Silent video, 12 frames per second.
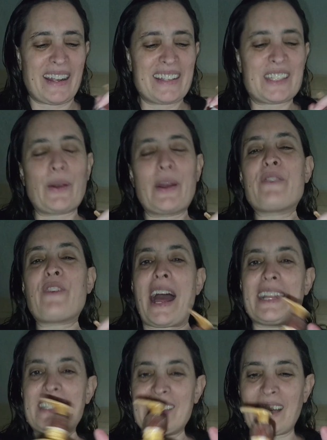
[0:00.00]
so if
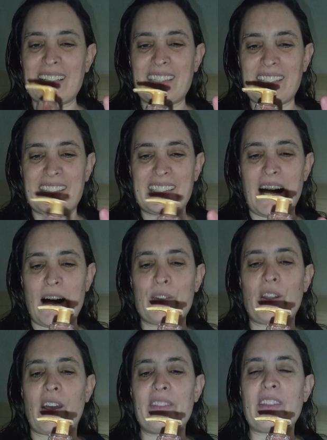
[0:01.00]
I set this
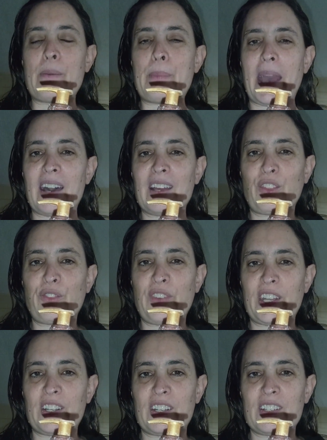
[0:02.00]
down on the bath
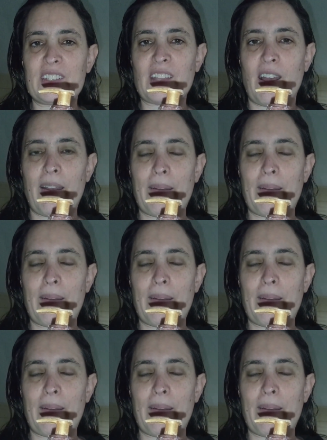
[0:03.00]
fitter's